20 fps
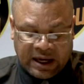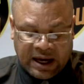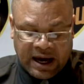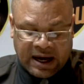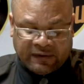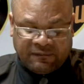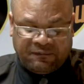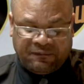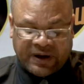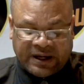
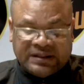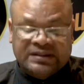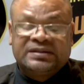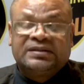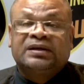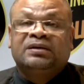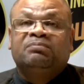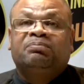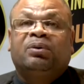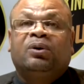and
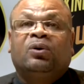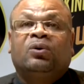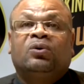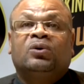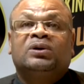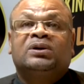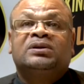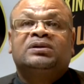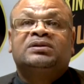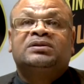fencing
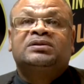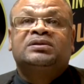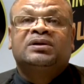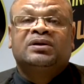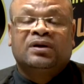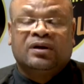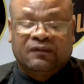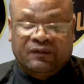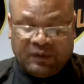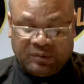poles
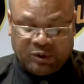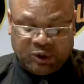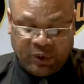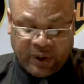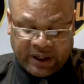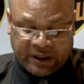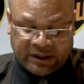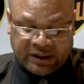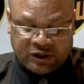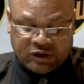from
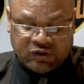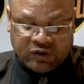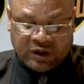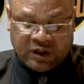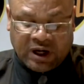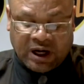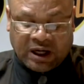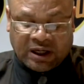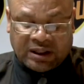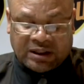
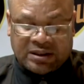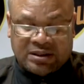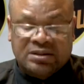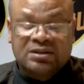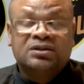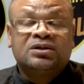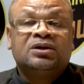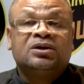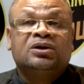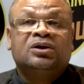
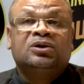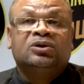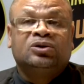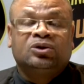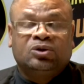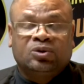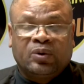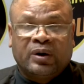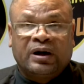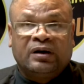$23
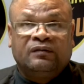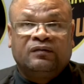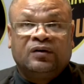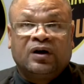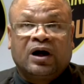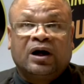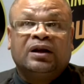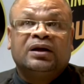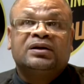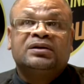to
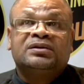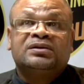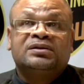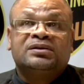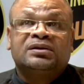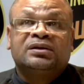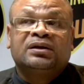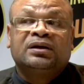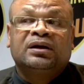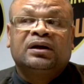
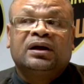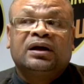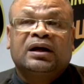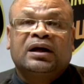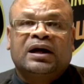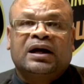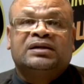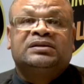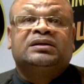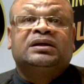$12,
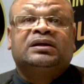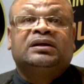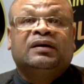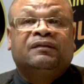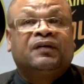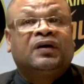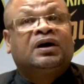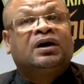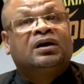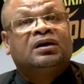a
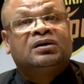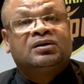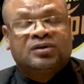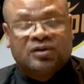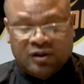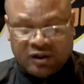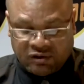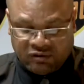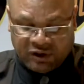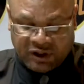
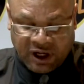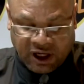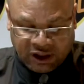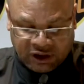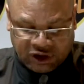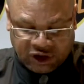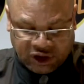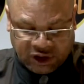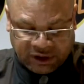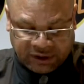significant
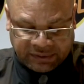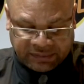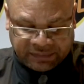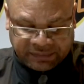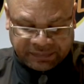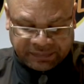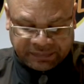reduction.